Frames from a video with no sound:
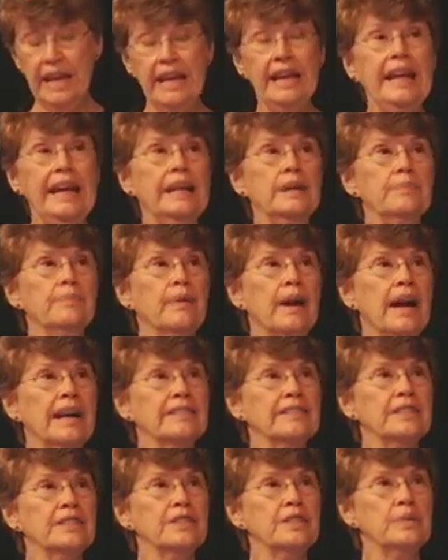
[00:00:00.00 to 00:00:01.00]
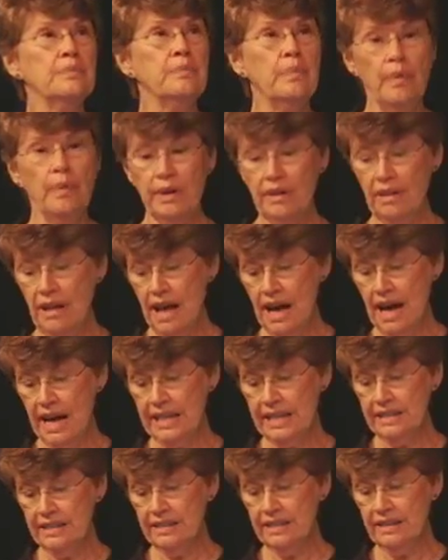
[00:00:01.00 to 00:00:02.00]
He had a practice in Boyle
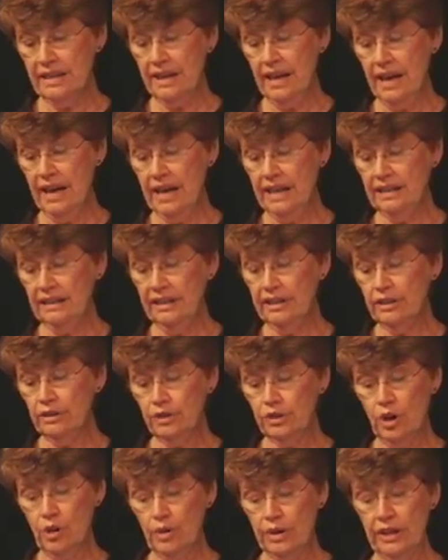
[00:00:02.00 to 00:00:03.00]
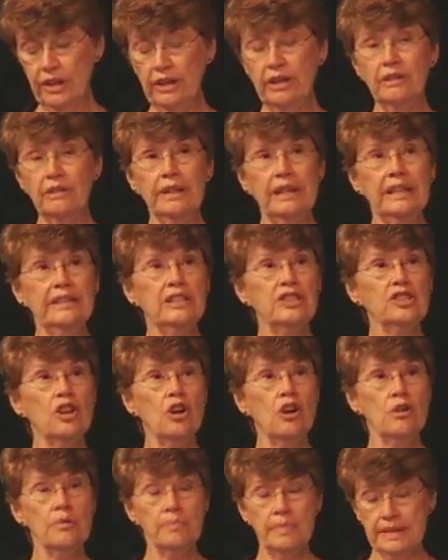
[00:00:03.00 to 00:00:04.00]
Heights and Little Tokyo in the
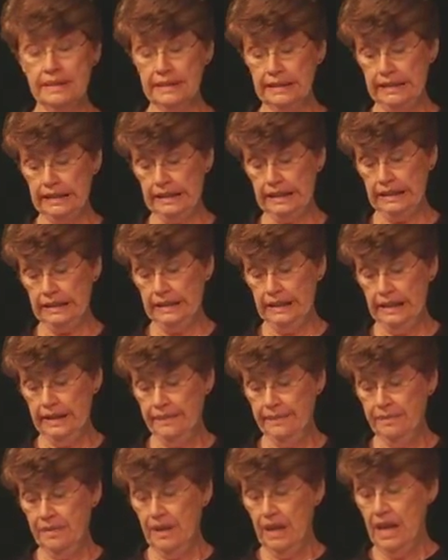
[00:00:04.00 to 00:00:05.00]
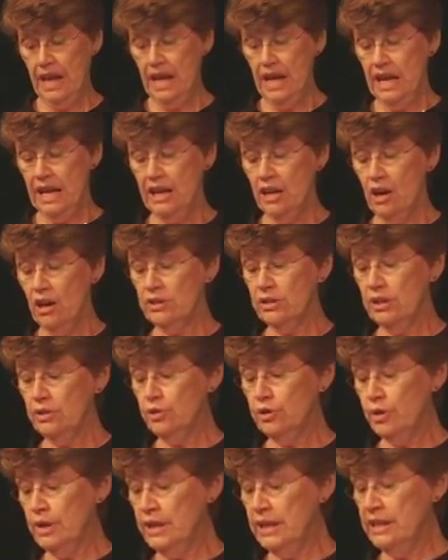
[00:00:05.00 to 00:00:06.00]
Taul Building. He also
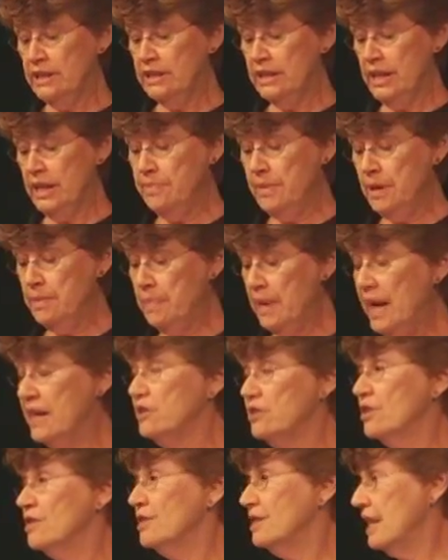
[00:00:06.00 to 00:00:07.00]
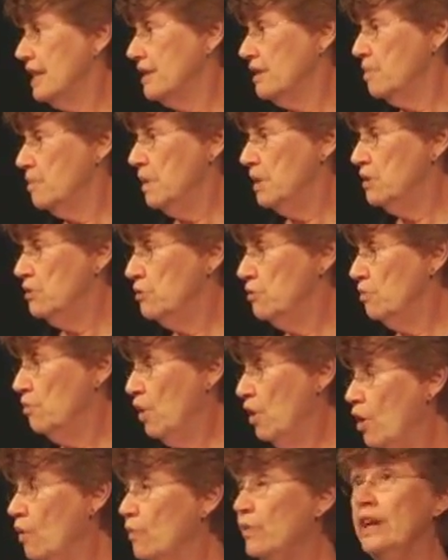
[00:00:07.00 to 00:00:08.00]
treated TB patients at the
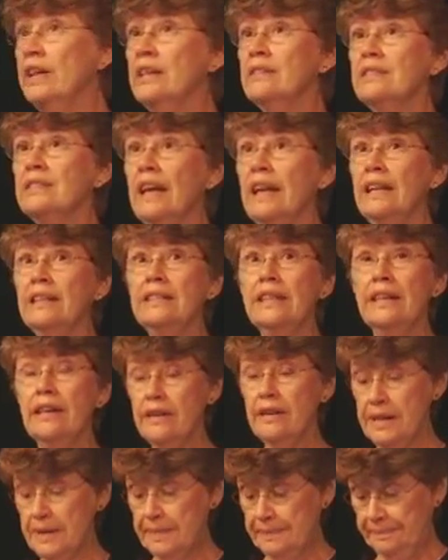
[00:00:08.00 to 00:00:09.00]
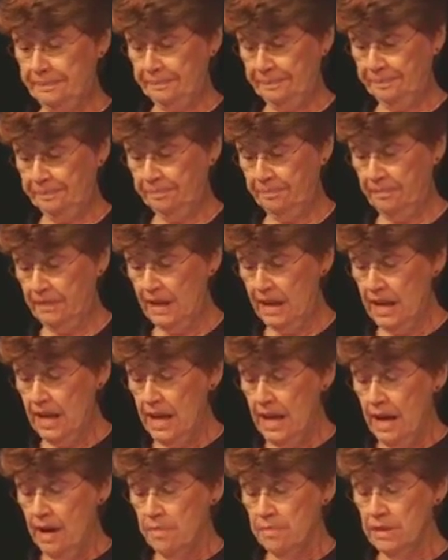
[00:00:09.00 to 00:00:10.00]
Monrovia Sanitarium.
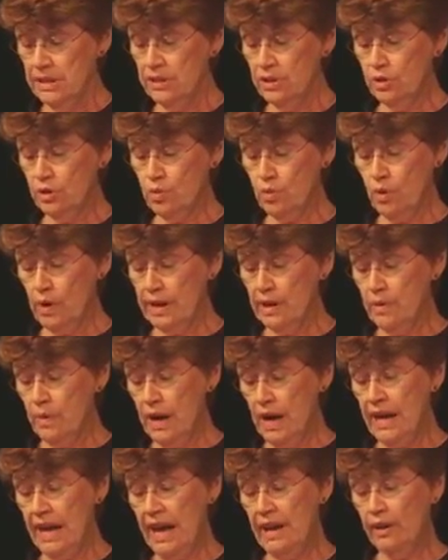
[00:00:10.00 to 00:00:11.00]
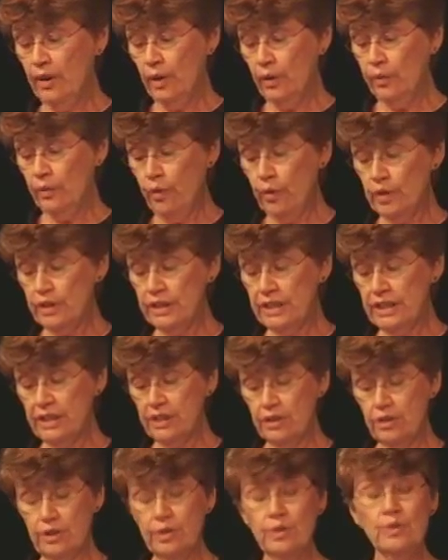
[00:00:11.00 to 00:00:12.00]
Mrs. Kuroiwa and her four
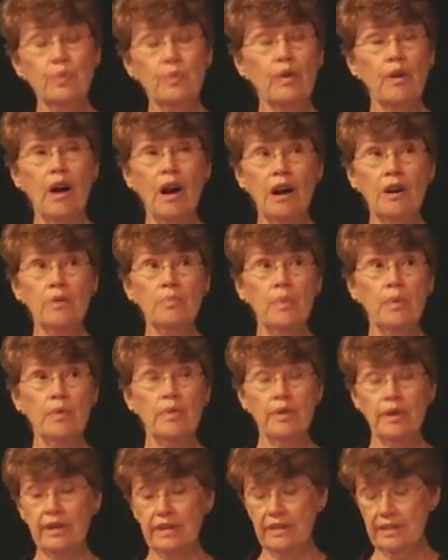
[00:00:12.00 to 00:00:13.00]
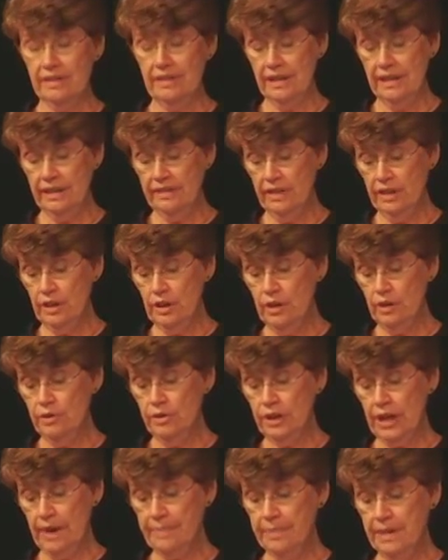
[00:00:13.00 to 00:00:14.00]
sisters were all born in the new
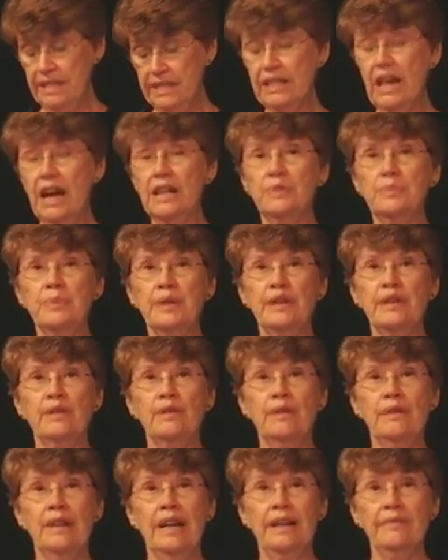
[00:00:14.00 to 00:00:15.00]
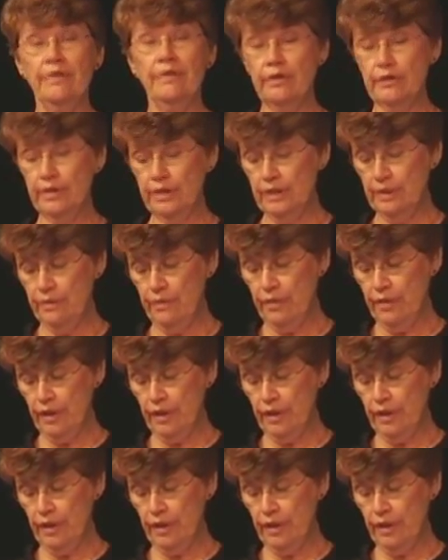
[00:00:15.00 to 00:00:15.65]
Japanese hospital at First and